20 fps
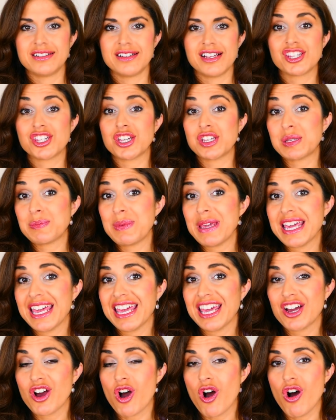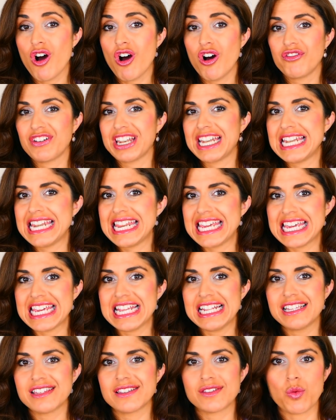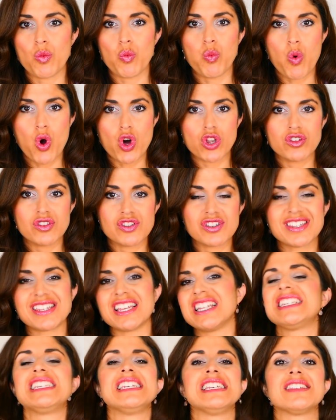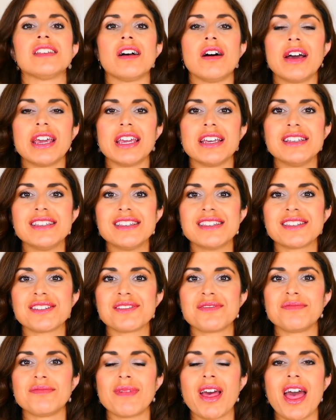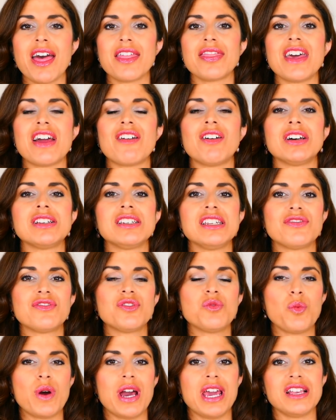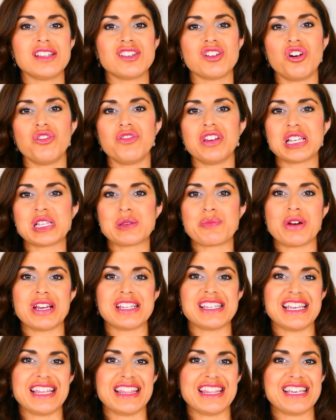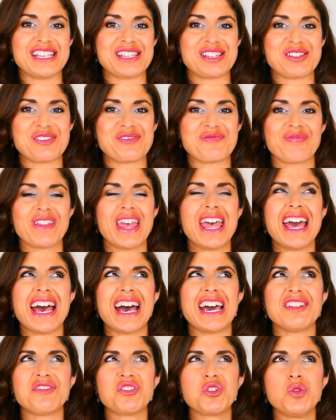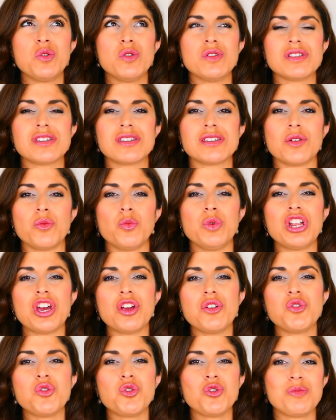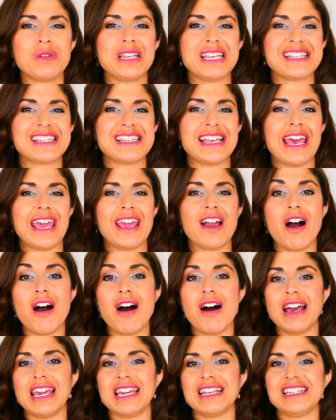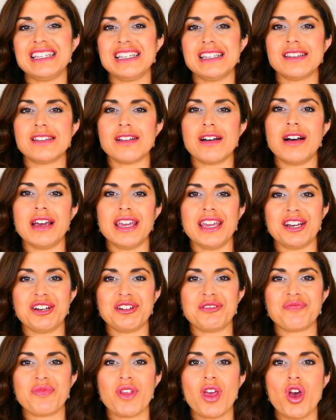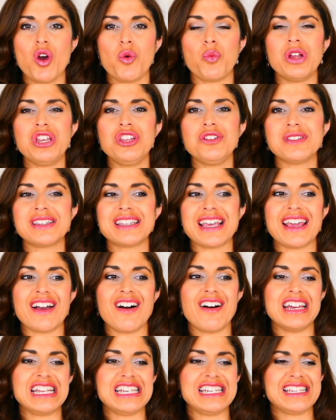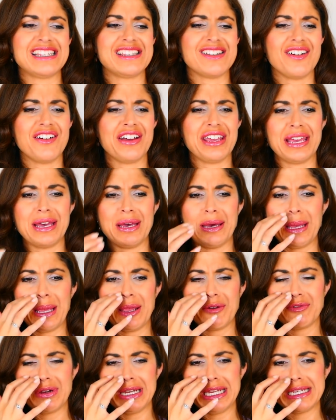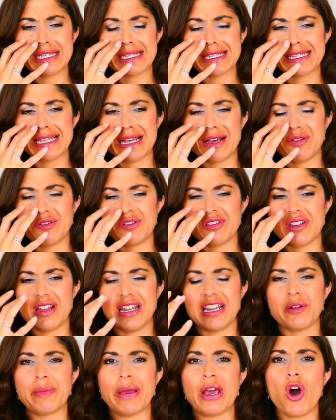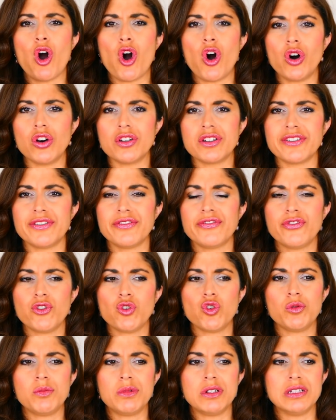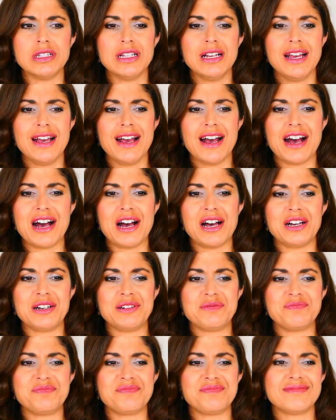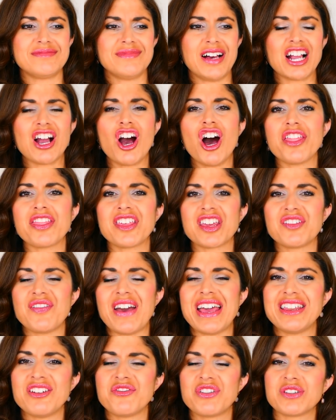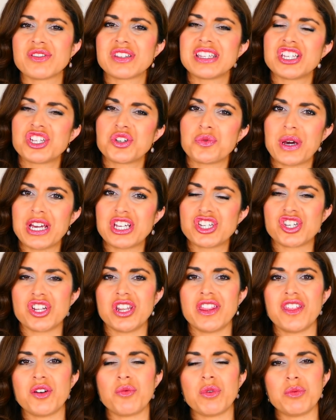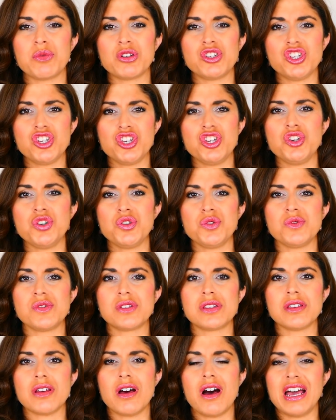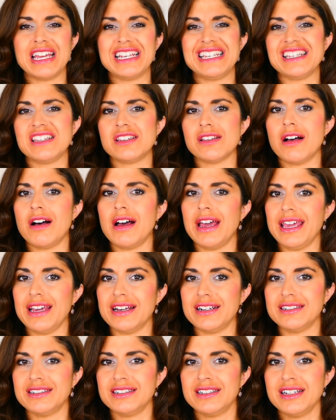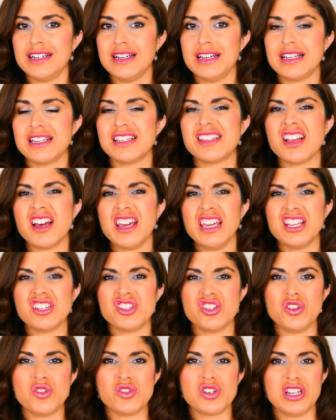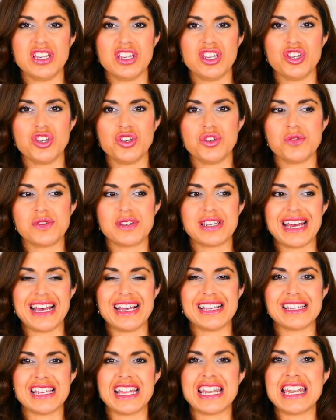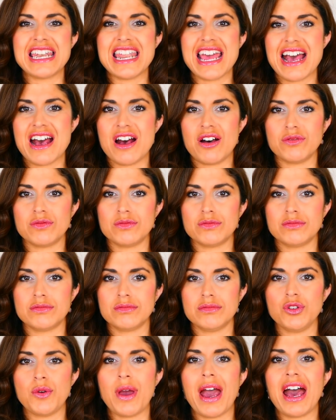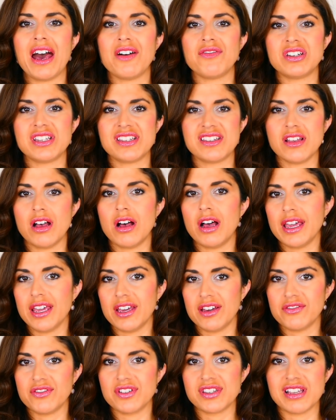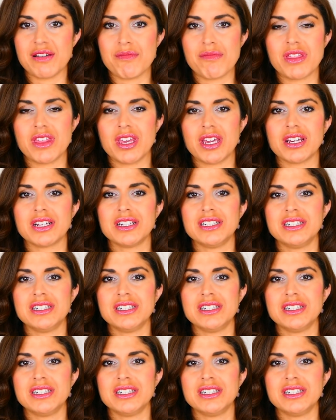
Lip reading: So speaking of needs, wants, desires, there are different ways of expressing this. And of course, we don't normally say I desire. When you say I desire, it really does sound a little bit odd, formal. I can't think of any real situation that we would use I desire. Desire is usually used as a noun. You have a desire for something.